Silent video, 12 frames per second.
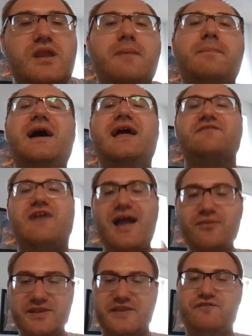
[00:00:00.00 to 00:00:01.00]
But if
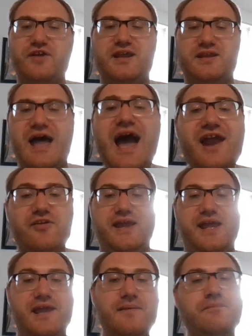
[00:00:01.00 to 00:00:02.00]
I won the freaking
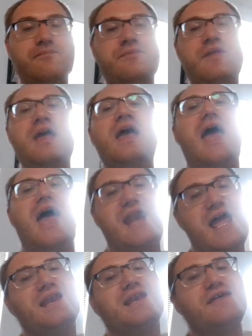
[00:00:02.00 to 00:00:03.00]
lottery
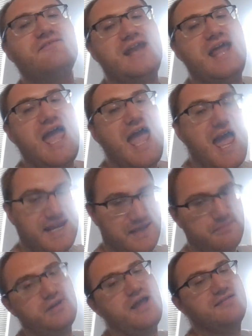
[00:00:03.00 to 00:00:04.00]
and I can live in
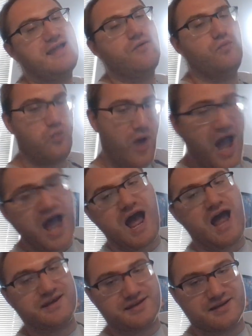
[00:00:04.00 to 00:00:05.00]
any place I
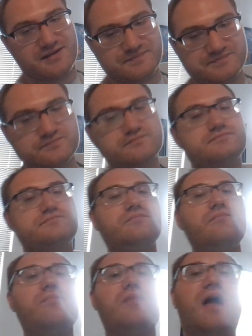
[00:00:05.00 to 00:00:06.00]
want,
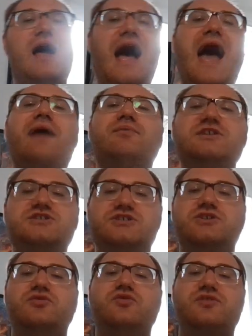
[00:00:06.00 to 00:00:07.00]
I would
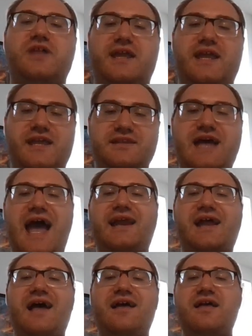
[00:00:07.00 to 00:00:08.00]
choose like
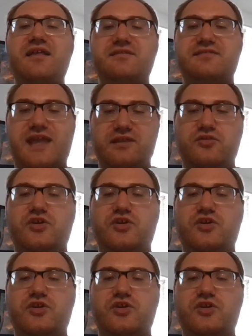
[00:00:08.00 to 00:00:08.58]
Edina, St.